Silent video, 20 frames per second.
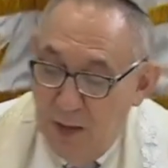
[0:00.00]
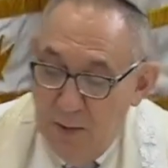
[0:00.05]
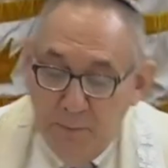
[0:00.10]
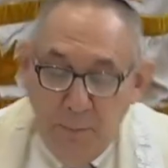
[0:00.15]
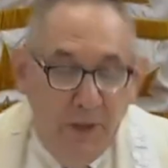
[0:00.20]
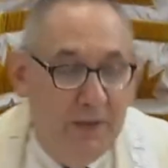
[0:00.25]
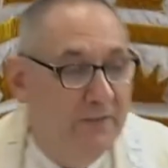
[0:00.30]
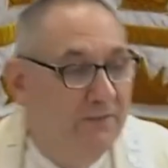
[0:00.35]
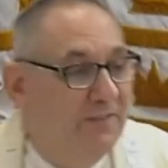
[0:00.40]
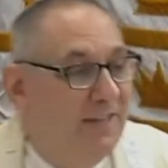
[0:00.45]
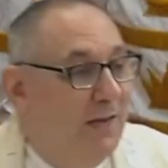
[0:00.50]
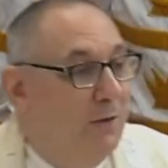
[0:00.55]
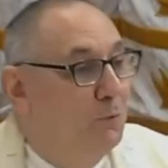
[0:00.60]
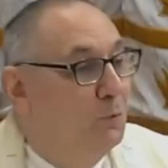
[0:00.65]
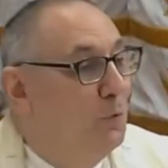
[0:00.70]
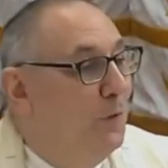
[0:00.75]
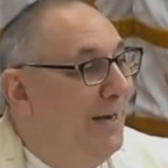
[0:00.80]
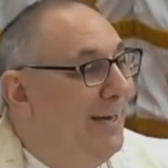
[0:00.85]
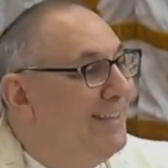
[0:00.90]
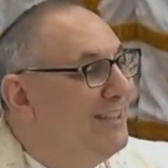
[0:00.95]
but as they
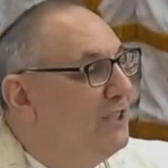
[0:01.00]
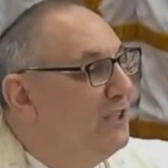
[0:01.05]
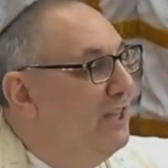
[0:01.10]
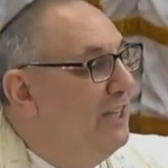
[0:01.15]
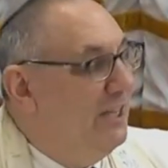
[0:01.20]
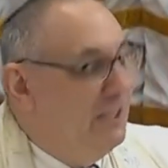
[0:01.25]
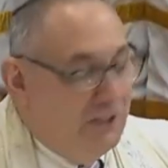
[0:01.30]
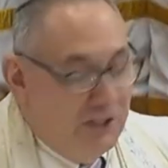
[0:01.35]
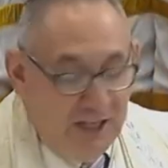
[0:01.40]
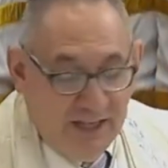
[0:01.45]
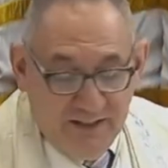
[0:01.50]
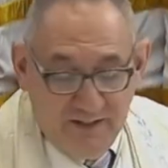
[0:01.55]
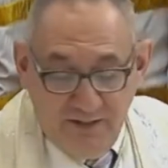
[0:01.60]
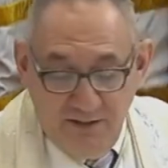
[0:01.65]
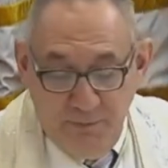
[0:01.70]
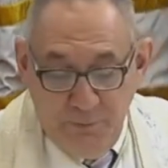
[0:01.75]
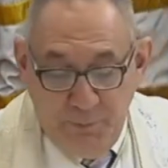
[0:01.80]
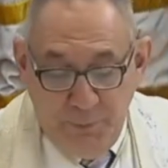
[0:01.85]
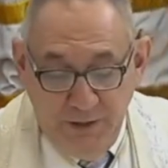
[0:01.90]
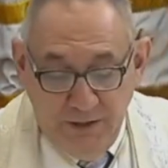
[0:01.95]
reached the
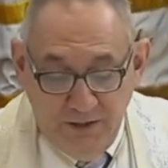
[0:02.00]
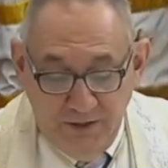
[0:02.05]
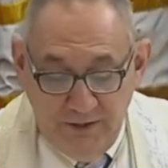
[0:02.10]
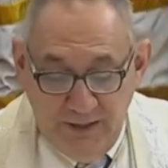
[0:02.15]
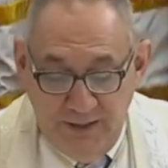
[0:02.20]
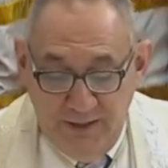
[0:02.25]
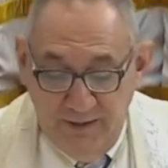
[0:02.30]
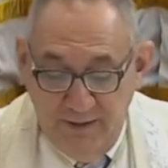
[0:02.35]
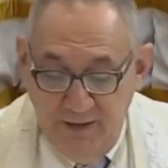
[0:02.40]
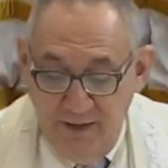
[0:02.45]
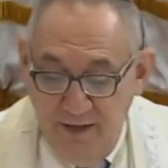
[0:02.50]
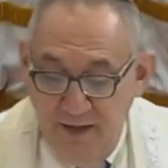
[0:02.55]
adjacent building,